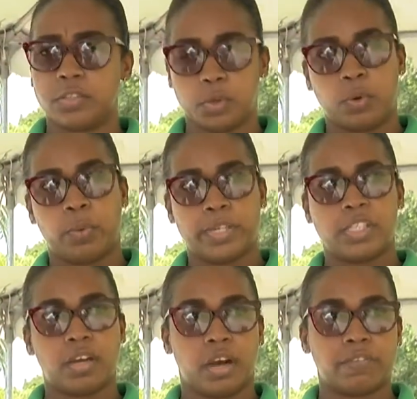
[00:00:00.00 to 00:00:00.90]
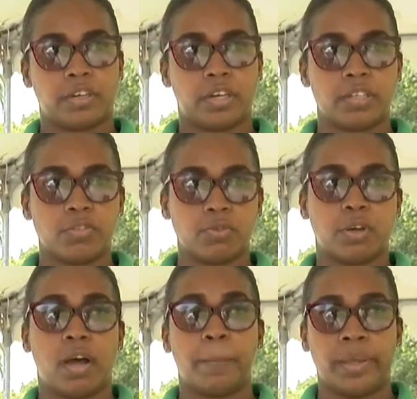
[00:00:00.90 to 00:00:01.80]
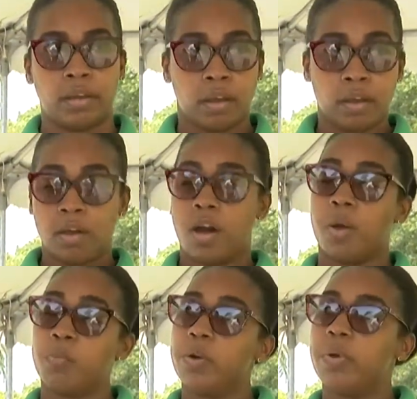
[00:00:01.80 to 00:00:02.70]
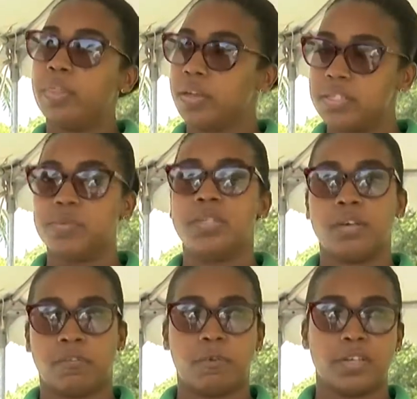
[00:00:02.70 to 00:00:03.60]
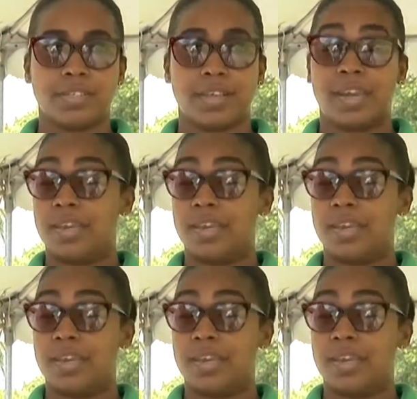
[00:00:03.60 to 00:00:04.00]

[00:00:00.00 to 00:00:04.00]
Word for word: So when she offered us to come in on board with us, we of course said